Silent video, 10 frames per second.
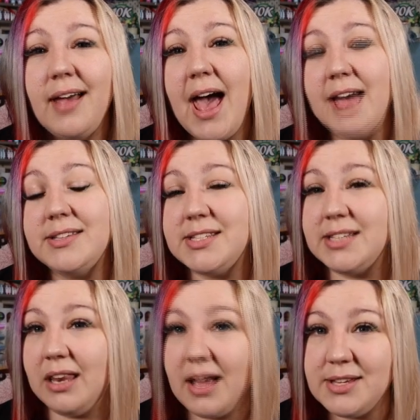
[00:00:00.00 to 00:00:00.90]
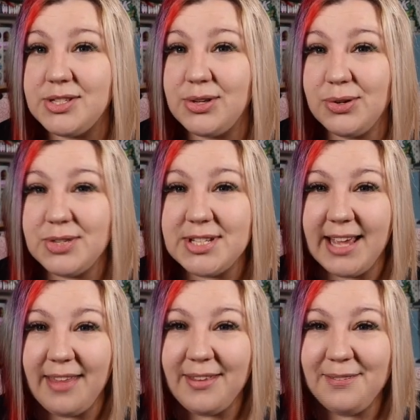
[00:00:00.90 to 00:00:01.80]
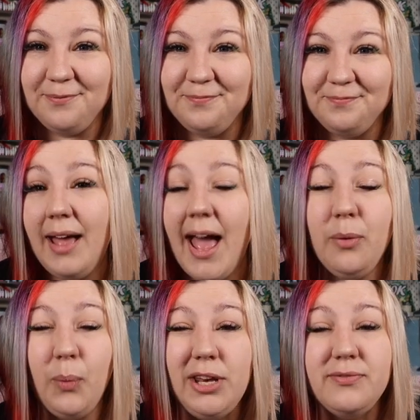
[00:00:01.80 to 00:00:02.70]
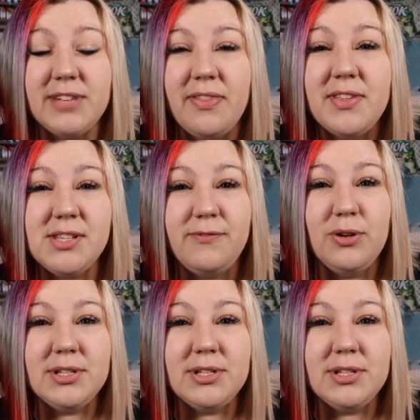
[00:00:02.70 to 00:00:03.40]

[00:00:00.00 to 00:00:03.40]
and slice those together. And when you've done this a few